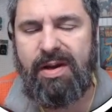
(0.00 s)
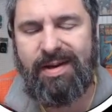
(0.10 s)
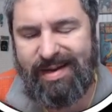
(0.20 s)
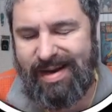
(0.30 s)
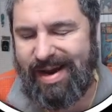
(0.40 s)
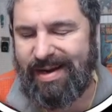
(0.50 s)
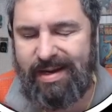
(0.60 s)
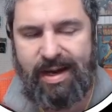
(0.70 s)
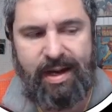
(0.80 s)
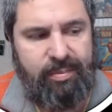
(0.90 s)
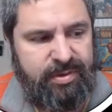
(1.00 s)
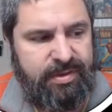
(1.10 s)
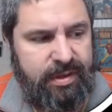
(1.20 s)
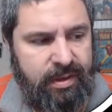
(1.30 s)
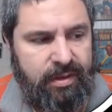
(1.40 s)

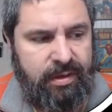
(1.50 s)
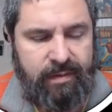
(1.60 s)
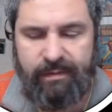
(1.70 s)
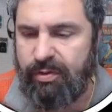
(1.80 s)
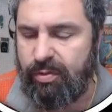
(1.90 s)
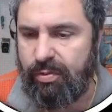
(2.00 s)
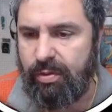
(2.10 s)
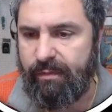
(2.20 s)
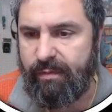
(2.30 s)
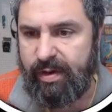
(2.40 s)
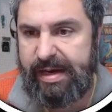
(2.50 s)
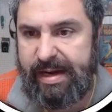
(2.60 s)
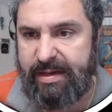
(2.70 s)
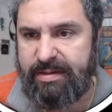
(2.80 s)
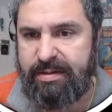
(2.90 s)
99% of your
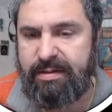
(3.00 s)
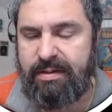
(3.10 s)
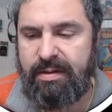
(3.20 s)
FreeNAS